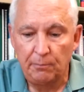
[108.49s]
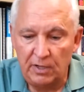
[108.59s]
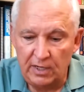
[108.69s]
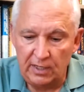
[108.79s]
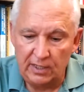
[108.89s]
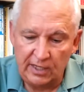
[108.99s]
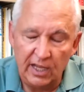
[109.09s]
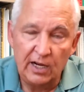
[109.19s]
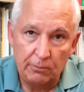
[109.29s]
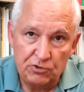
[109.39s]
But
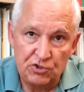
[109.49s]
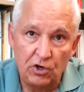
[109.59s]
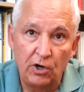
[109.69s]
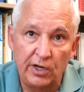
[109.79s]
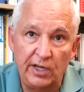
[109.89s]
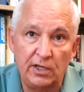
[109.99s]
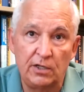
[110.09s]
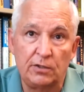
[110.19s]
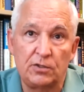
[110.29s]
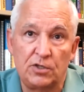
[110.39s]
again, I was targeting
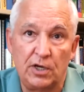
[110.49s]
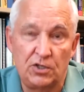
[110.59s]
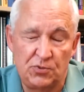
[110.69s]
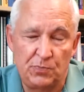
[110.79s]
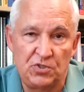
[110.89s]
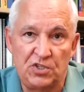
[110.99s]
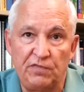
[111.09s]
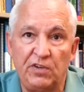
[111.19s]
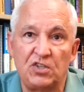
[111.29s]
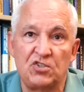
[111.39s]
a
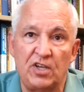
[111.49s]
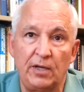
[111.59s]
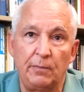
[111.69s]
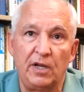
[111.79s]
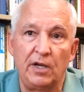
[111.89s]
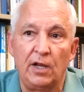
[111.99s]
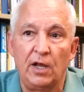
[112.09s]
specific segment